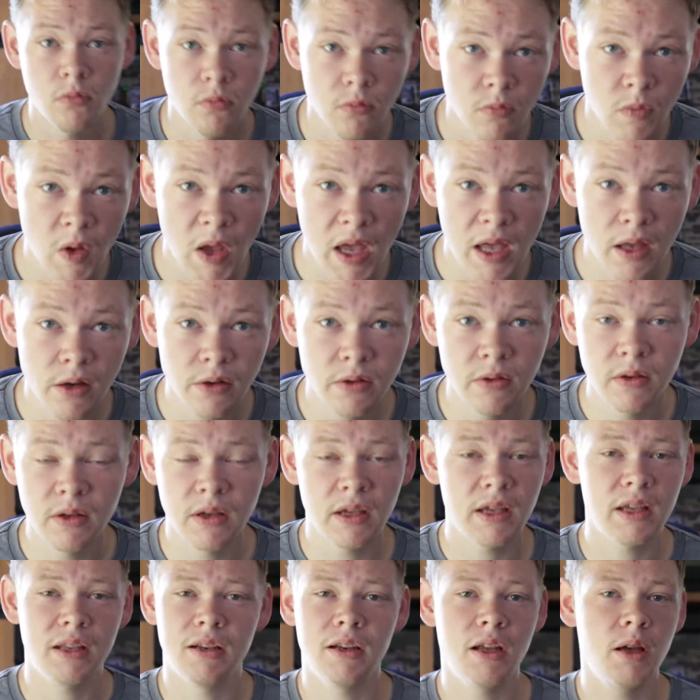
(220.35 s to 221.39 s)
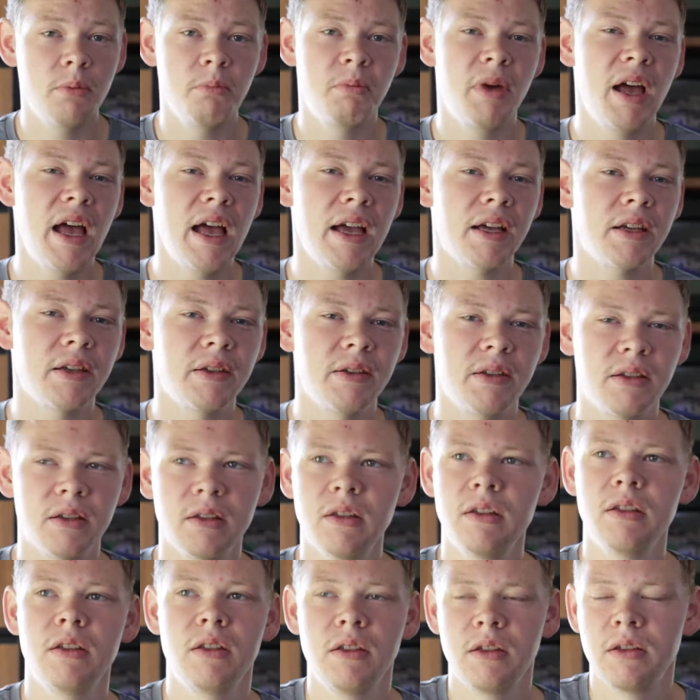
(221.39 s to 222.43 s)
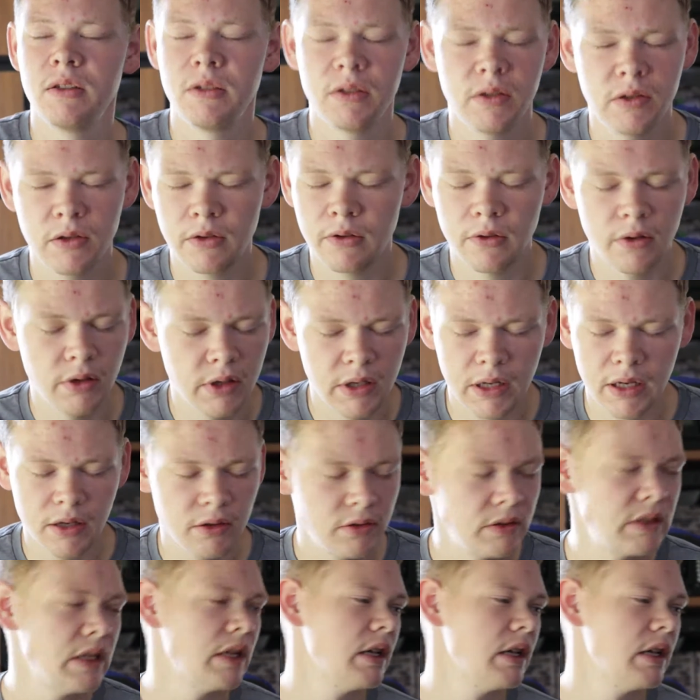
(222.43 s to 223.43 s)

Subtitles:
And I'm back. It